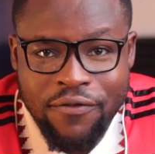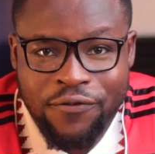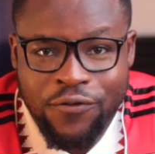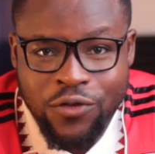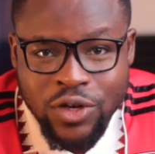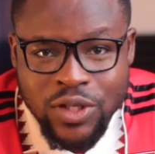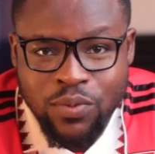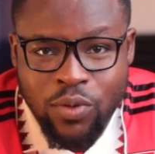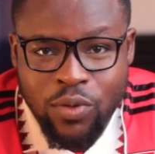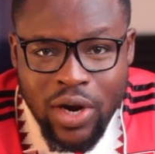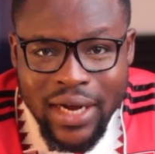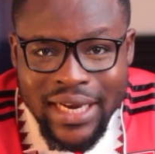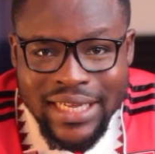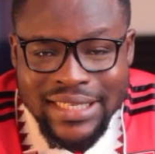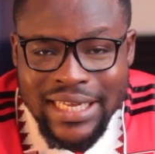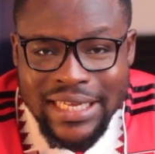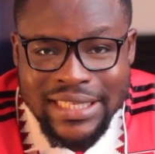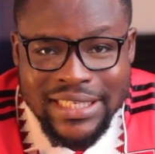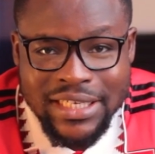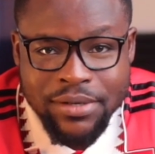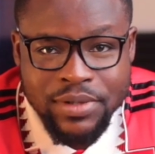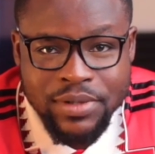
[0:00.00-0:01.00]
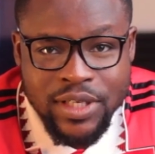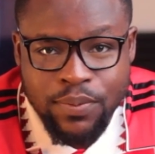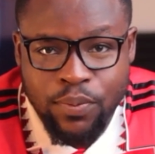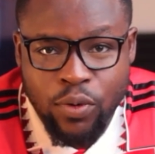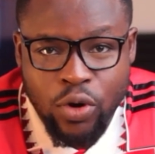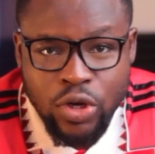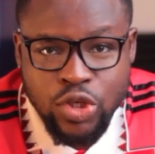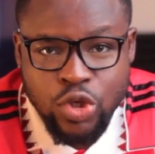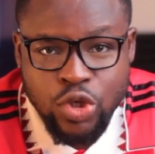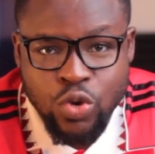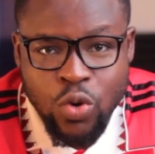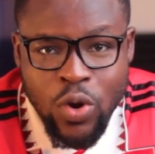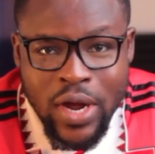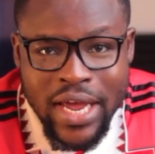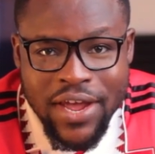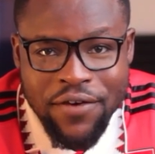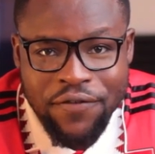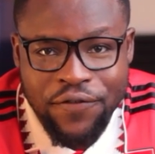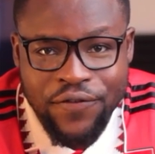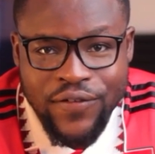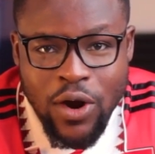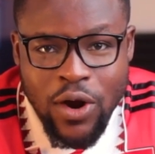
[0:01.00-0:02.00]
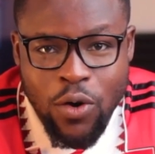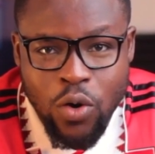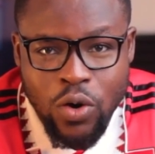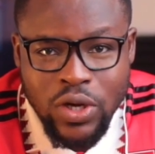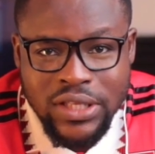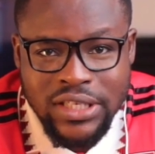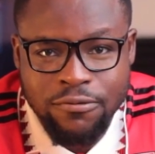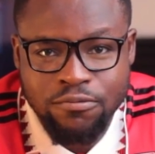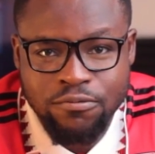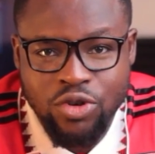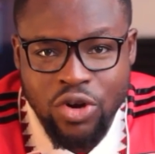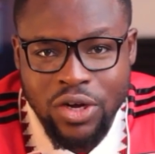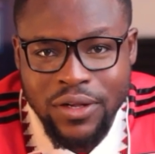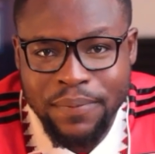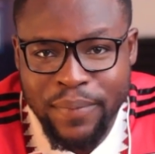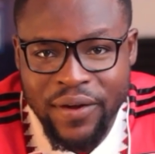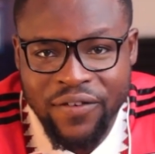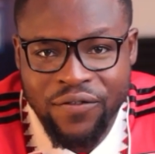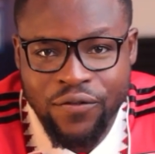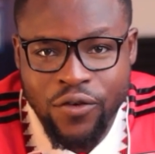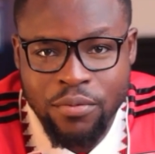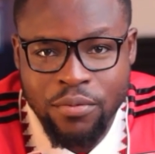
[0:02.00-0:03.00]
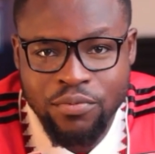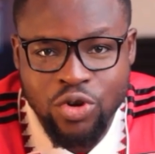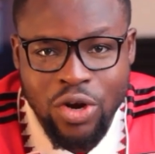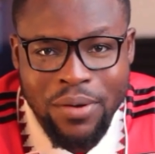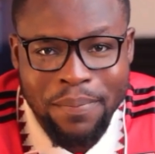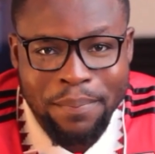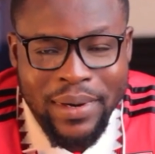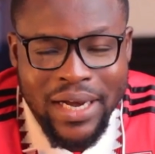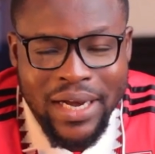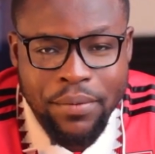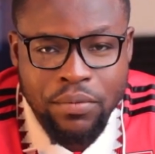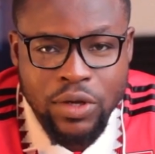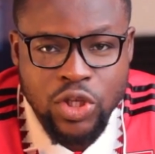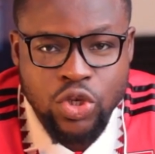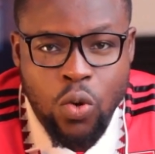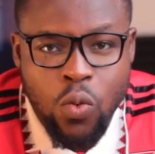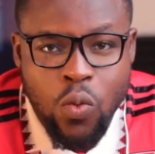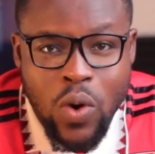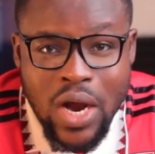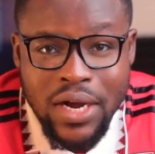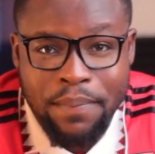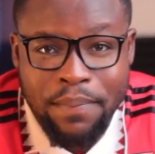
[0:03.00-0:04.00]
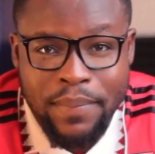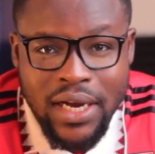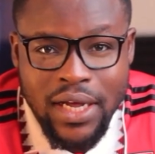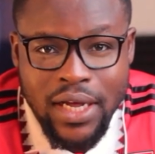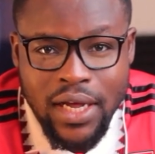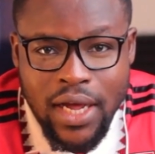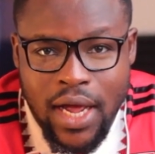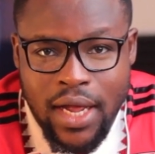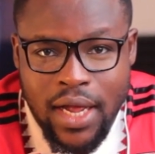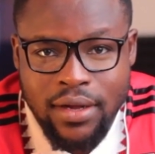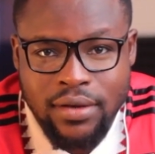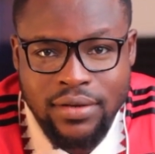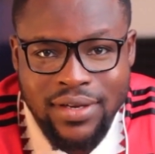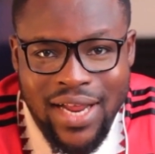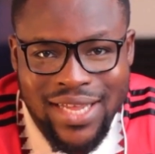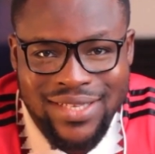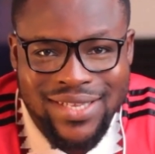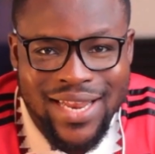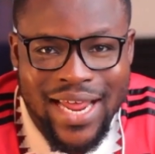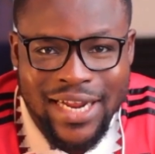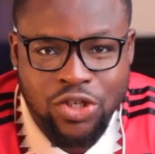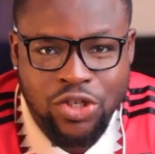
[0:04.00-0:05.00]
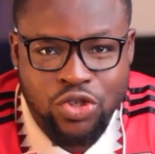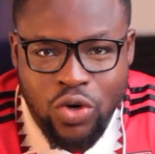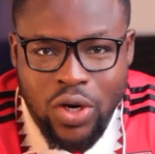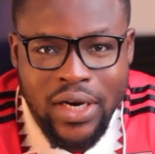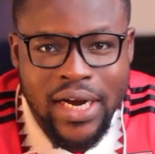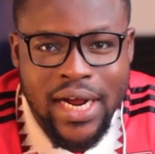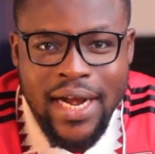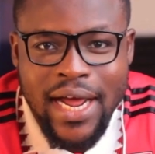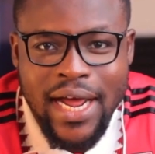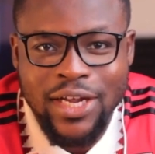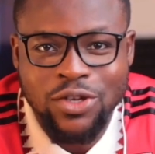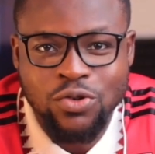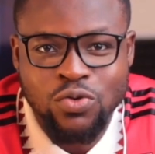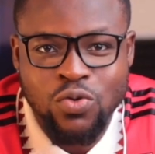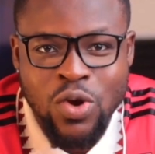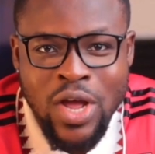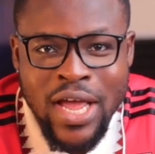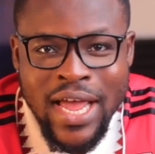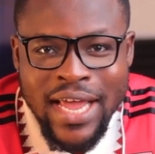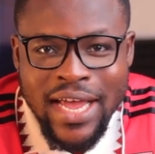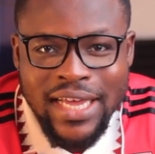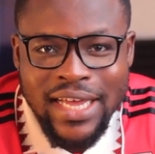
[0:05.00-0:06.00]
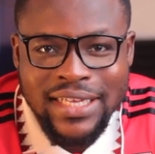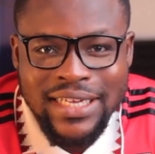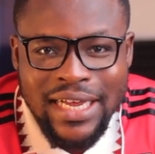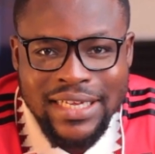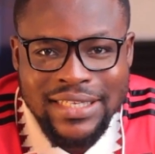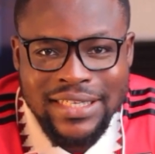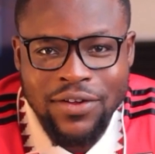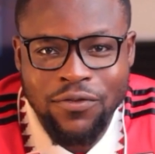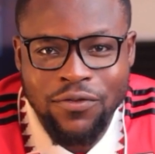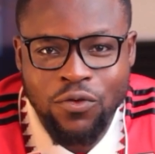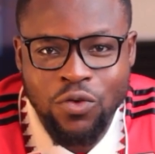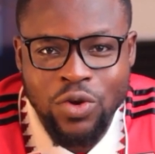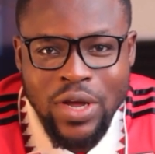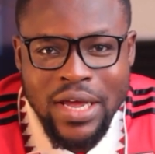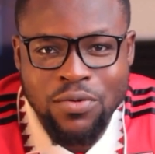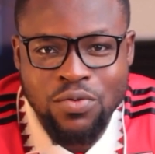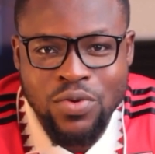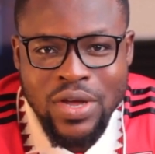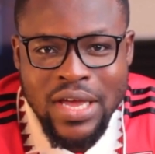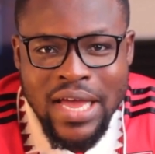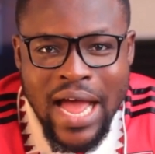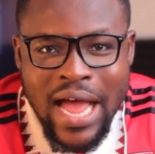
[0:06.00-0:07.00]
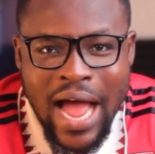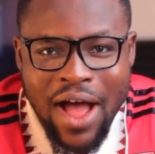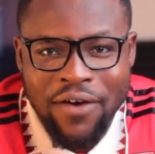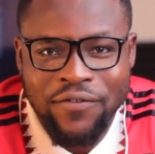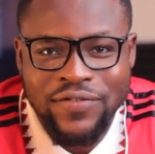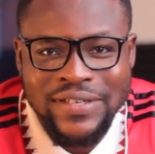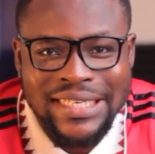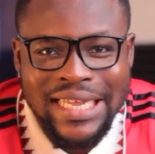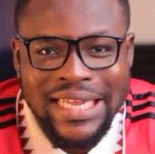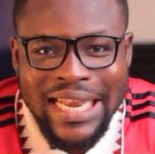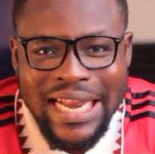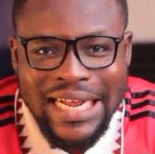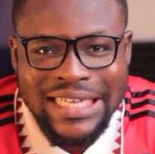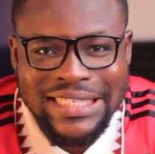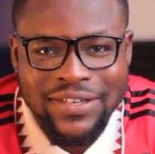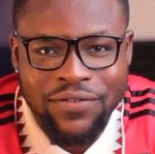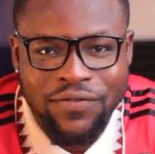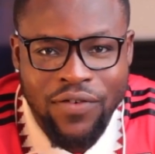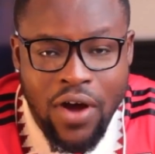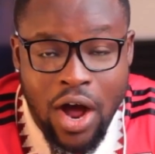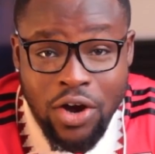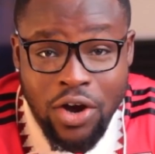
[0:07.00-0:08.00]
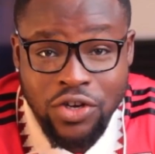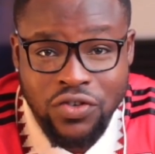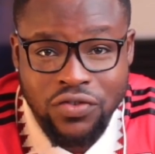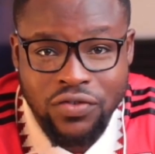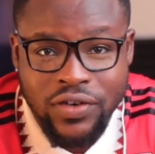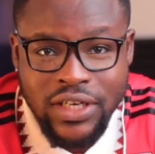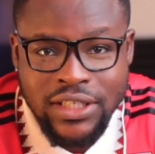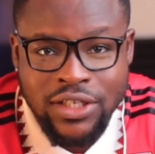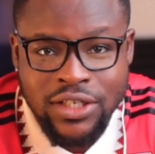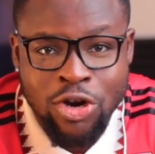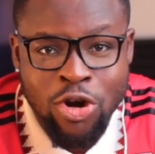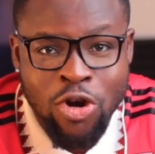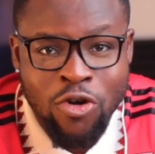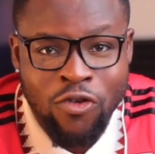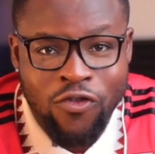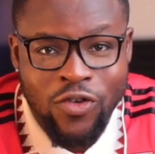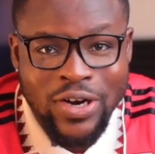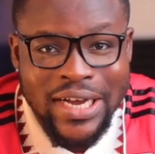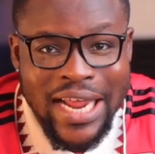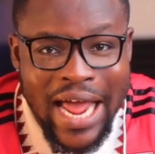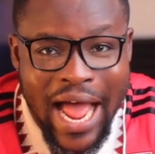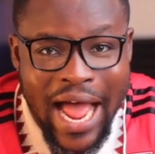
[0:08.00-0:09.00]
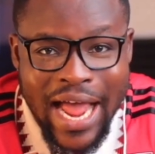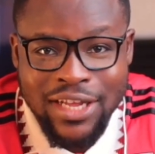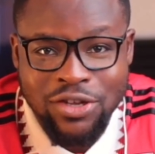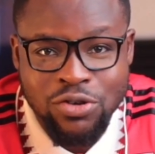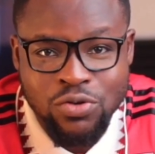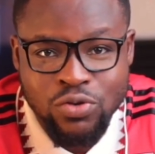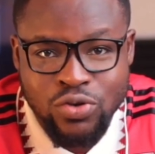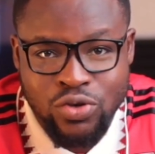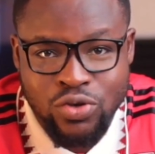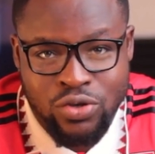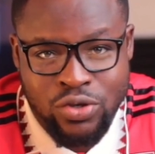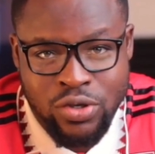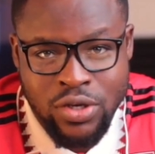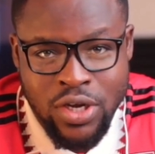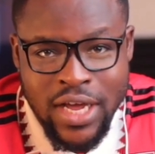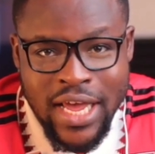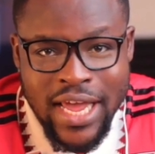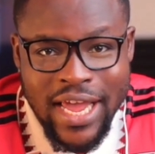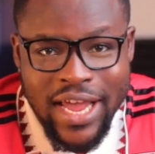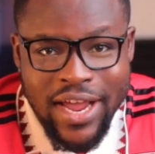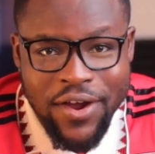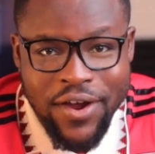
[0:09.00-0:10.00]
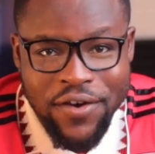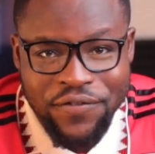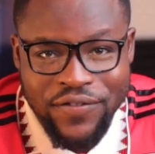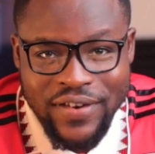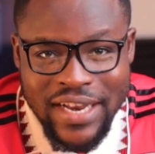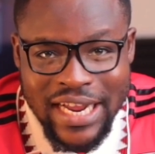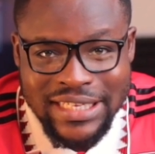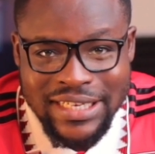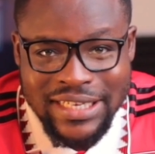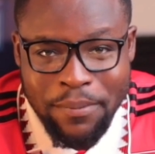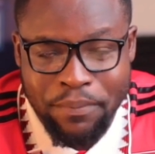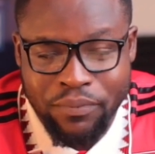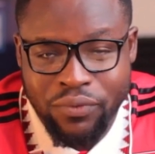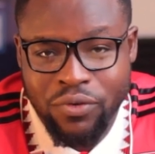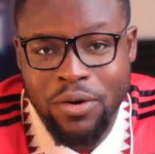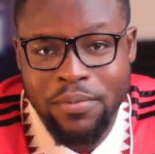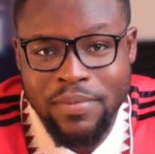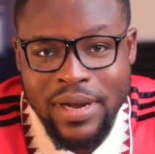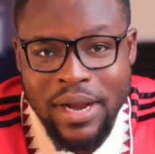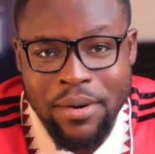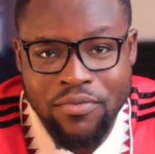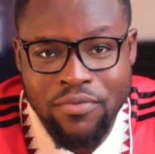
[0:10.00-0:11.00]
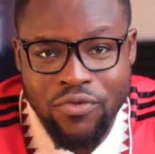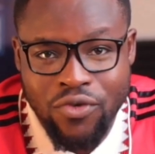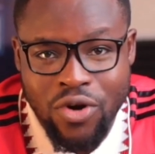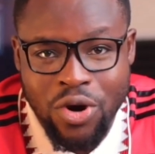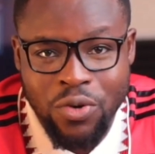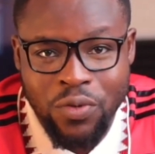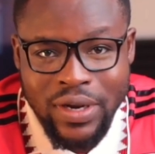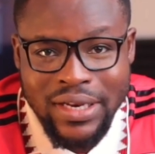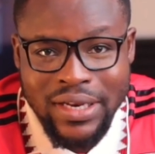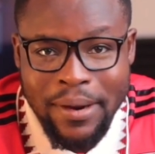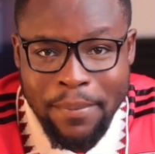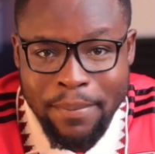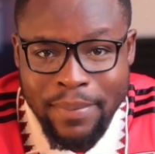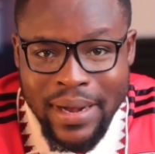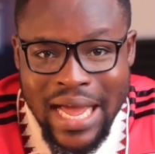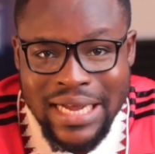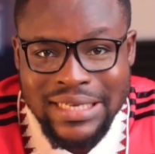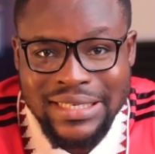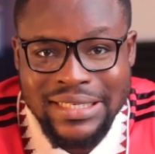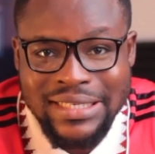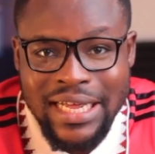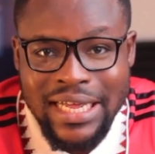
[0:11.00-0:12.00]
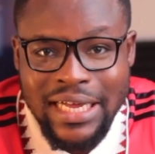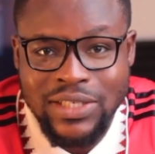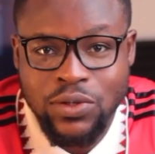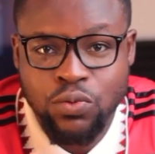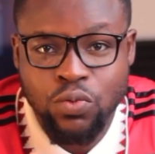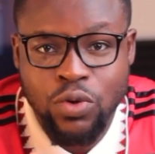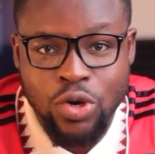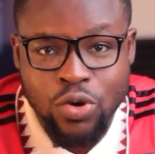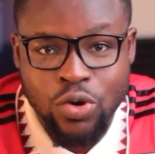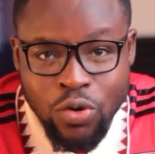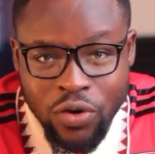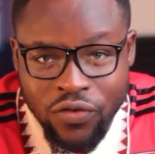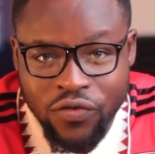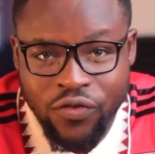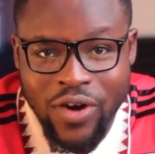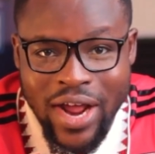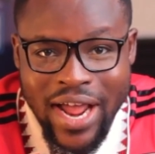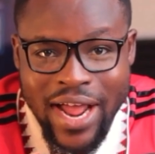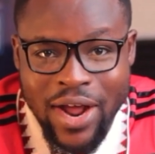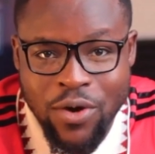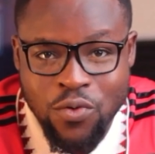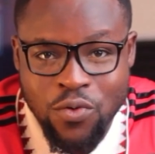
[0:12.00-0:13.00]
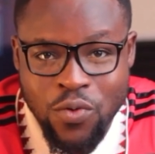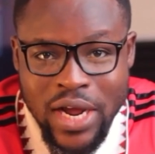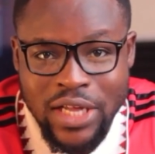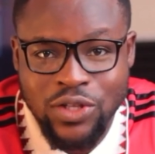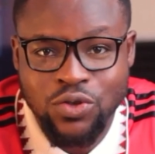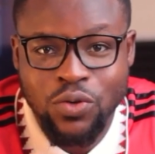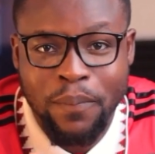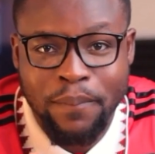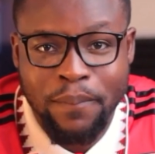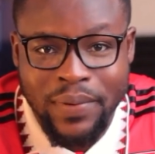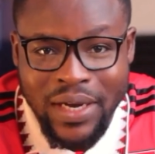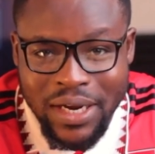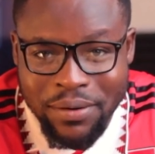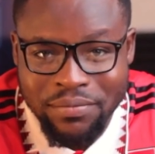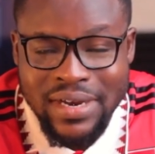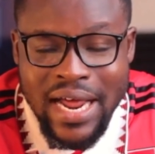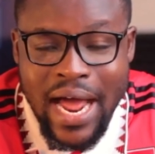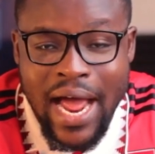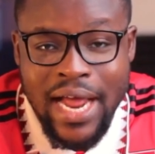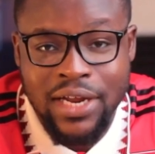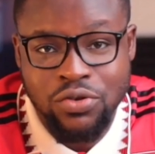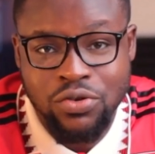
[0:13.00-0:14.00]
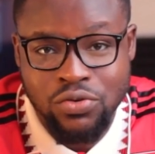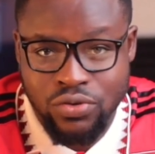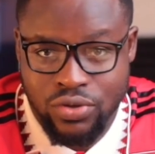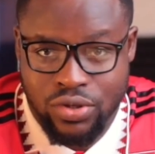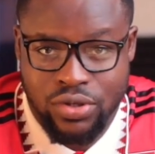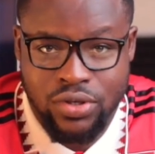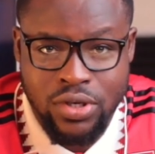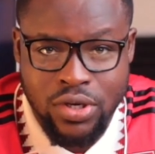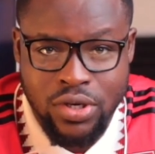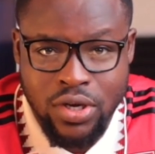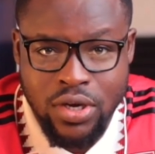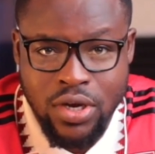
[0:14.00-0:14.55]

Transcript: football is a team sport. So if the whole team don't perform, don't blame it on one player. That's like Jordan Ayew. It's as if we have selective outreach for the Ayews. If there's a problem wrong with the Black Stars, we look for a way to blame the Ayews.